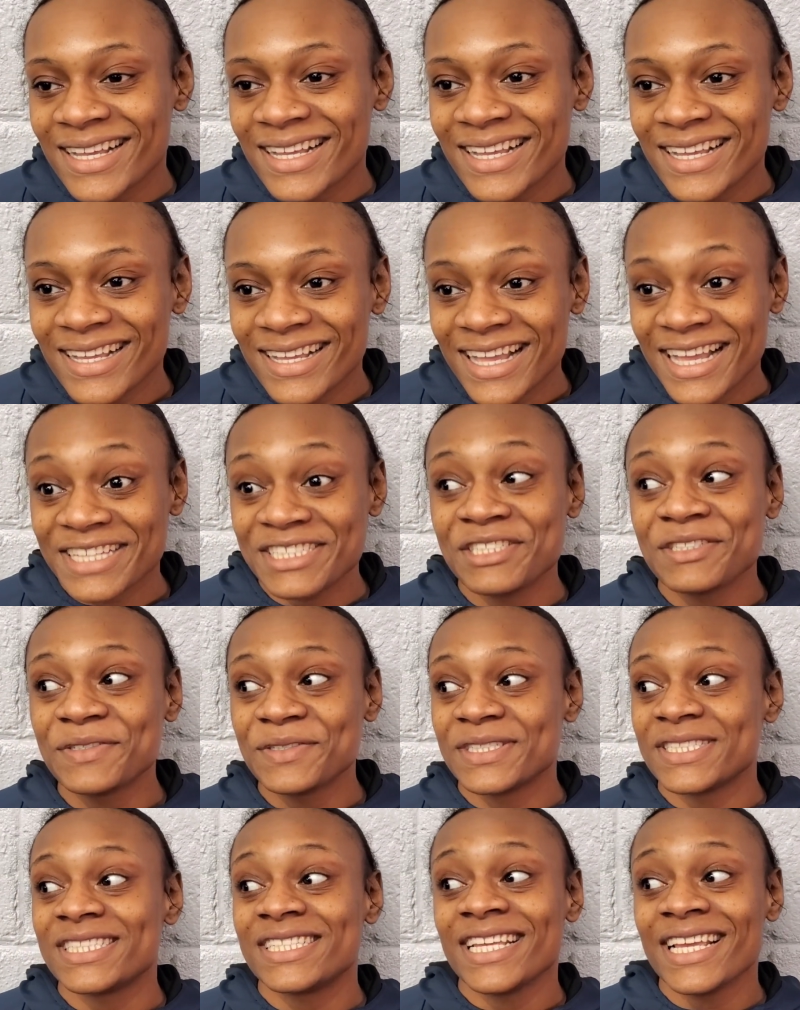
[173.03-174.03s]
As you
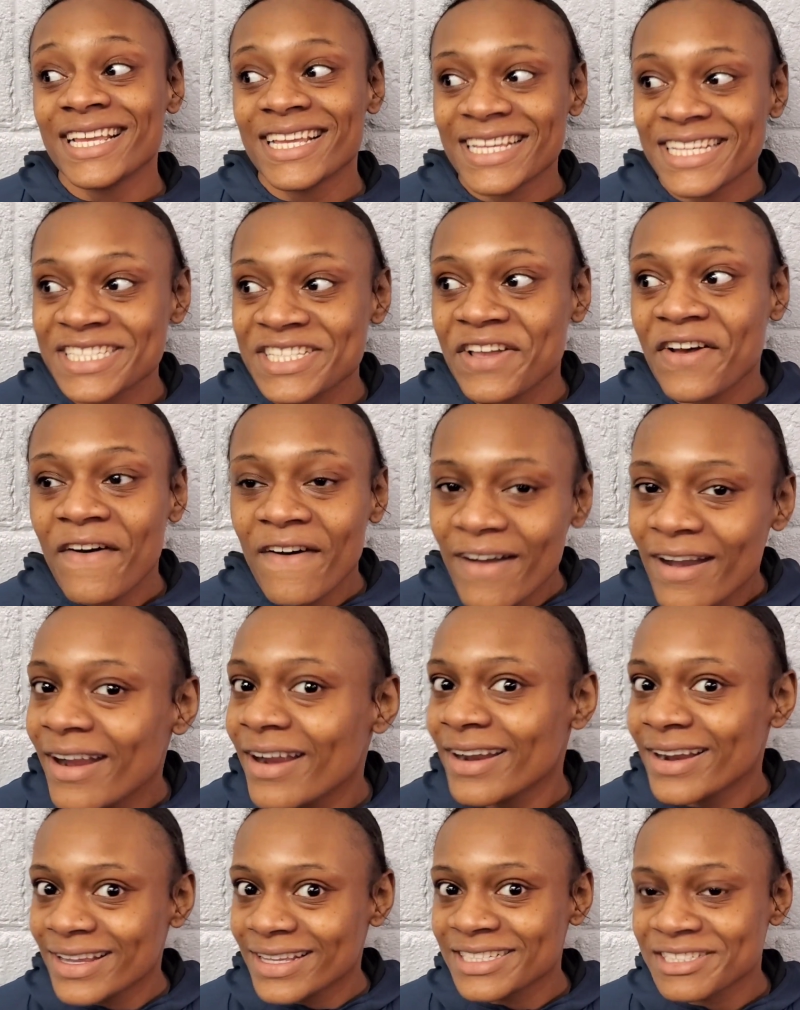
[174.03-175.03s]
can see, it's
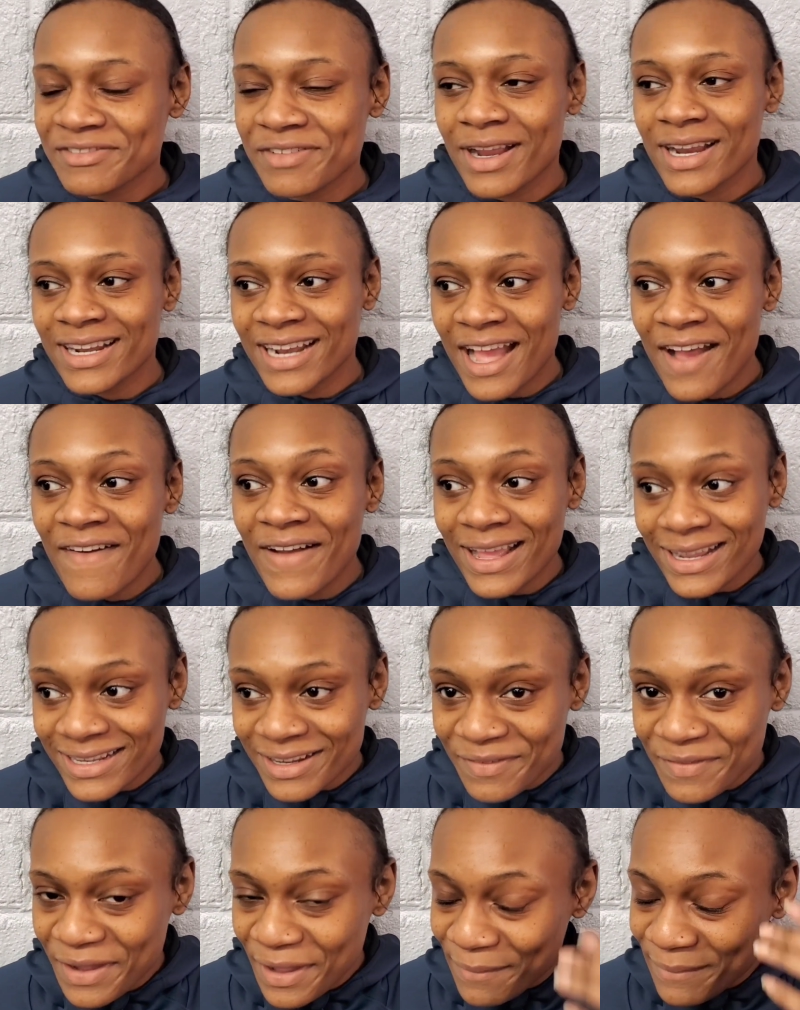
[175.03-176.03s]
hard, because right now I
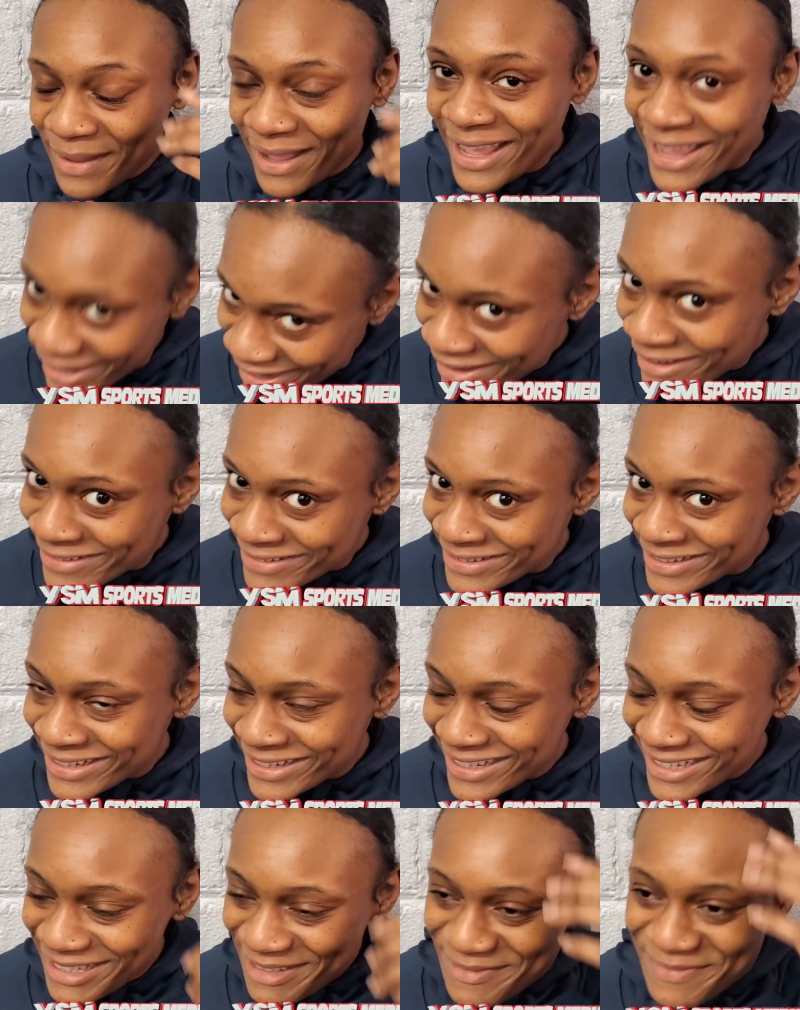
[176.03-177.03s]
don't got my hair
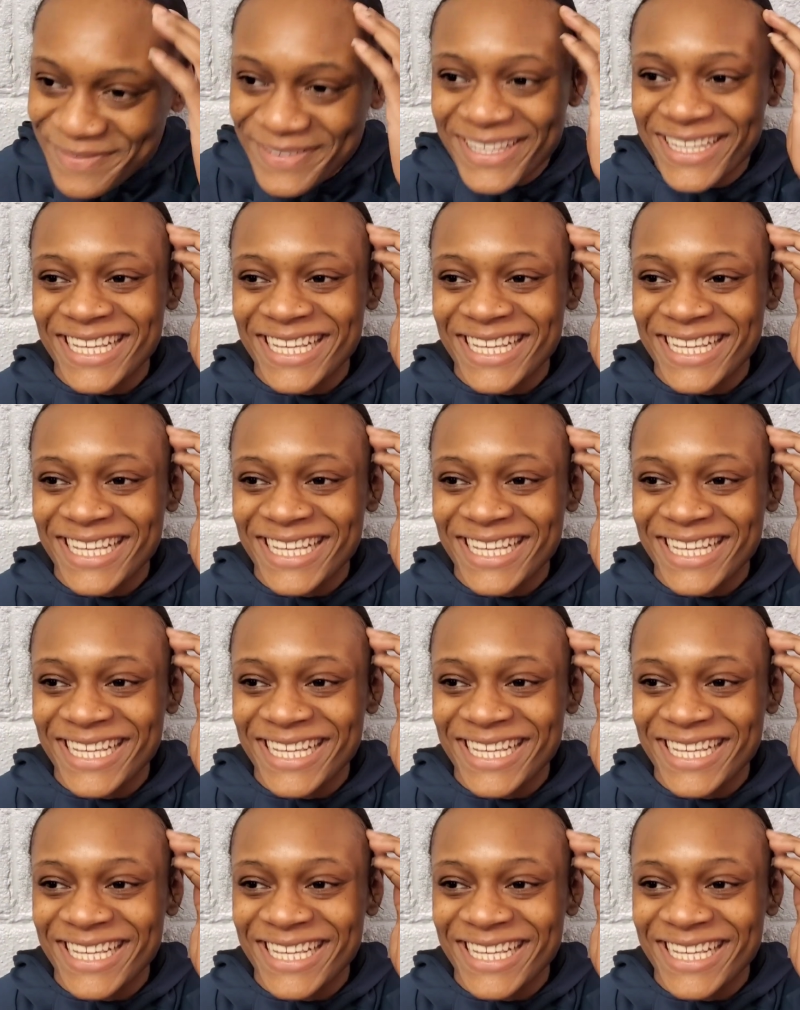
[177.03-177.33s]
done, but,